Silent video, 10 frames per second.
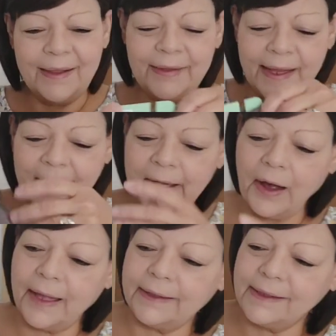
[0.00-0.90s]
then I
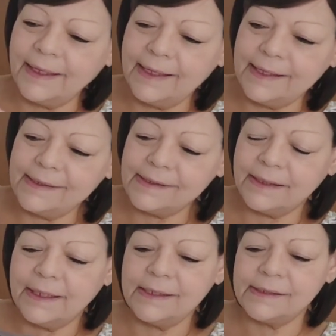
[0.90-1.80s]
got these.
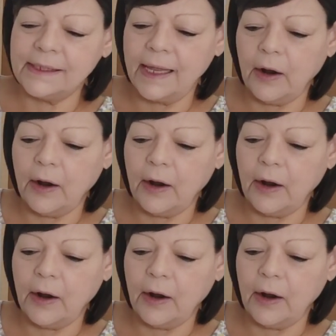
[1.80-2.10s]
These